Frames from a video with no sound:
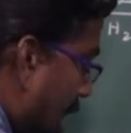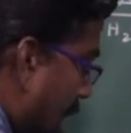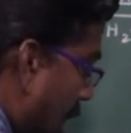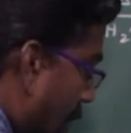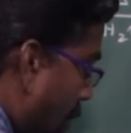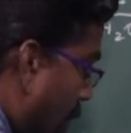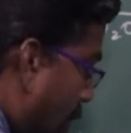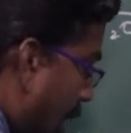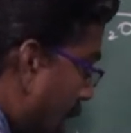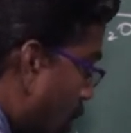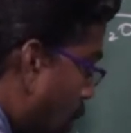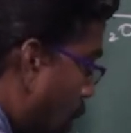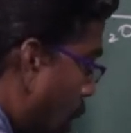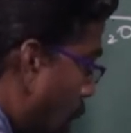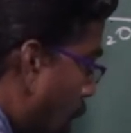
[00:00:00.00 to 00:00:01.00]
double
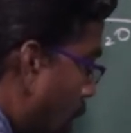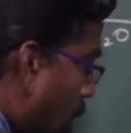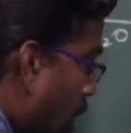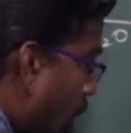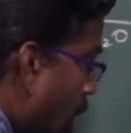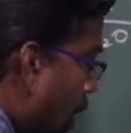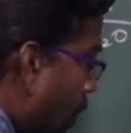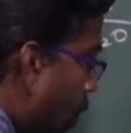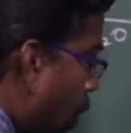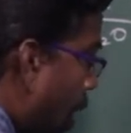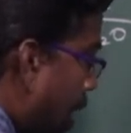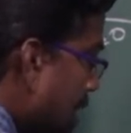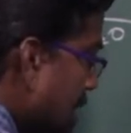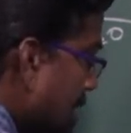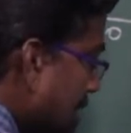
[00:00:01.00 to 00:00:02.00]
bond O
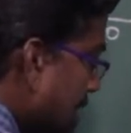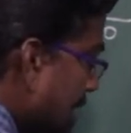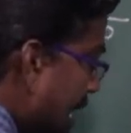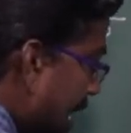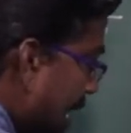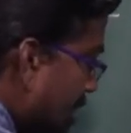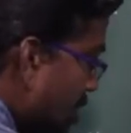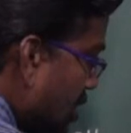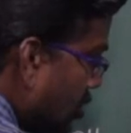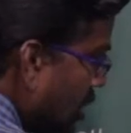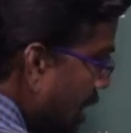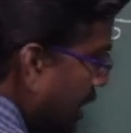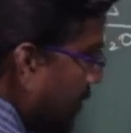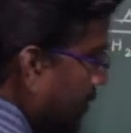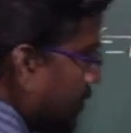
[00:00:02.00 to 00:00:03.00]
bond
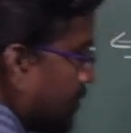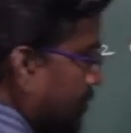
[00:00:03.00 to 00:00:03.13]
CH3.